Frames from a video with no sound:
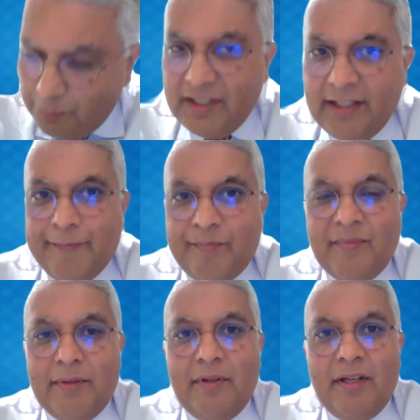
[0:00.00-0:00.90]
be
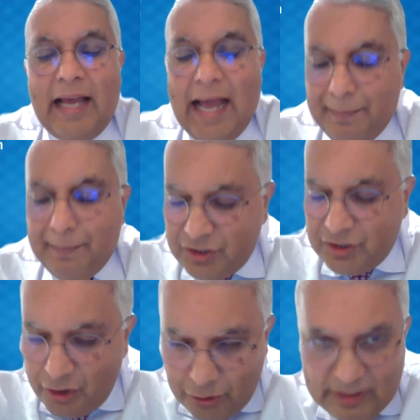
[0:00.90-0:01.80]

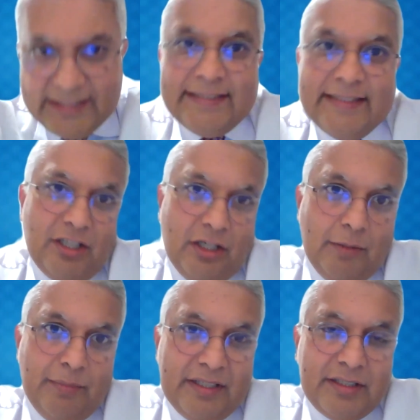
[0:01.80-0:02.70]
absolutely
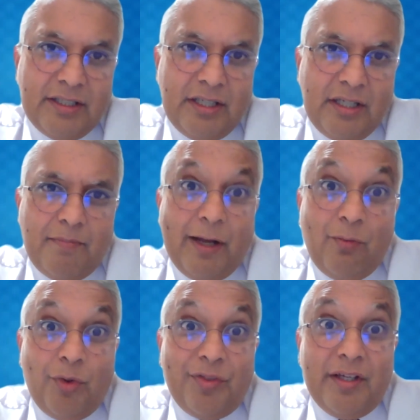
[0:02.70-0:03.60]
determined by
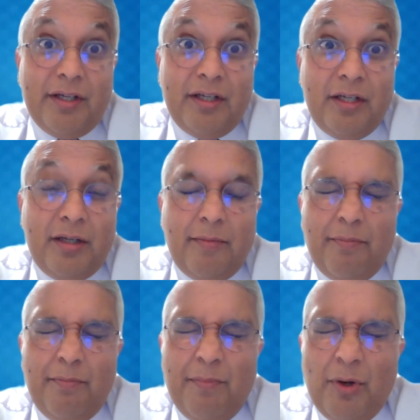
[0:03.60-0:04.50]
what the
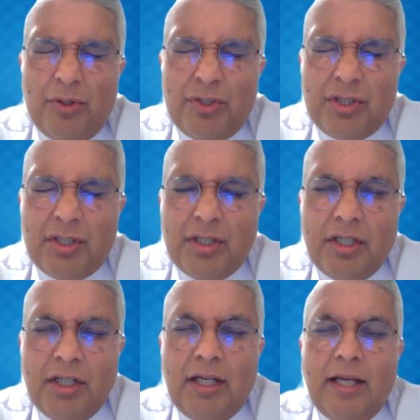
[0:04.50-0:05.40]
most
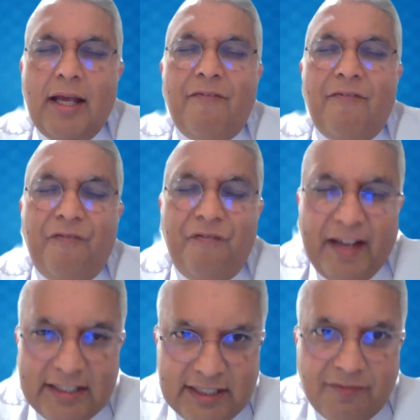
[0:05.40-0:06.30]

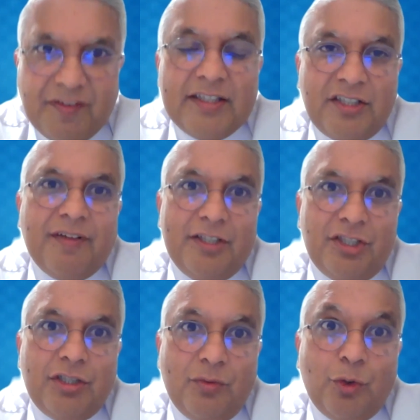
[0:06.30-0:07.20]
effective
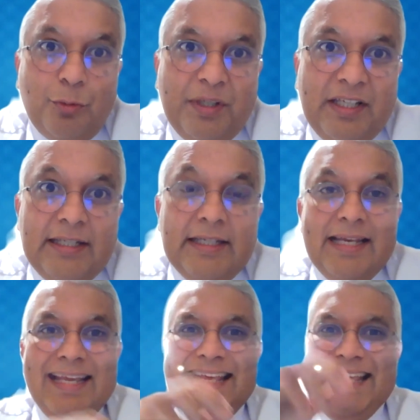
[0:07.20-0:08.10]
intervention will be
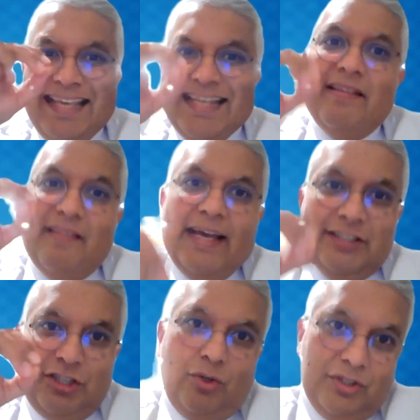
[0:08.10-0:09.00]
in
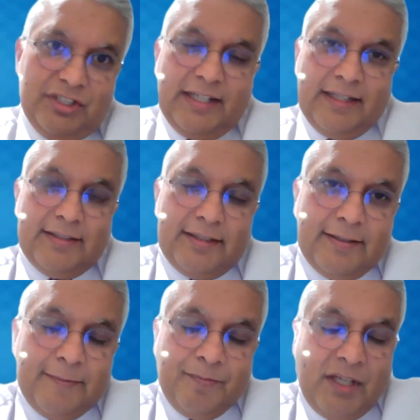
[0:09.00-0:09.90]
that context.
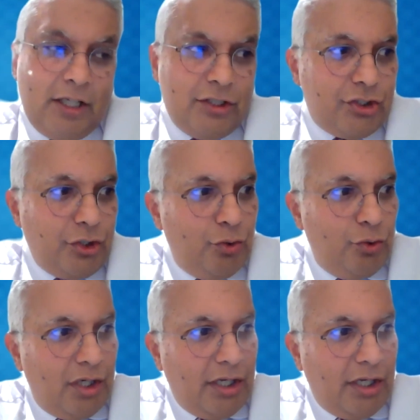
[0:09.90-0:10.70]
So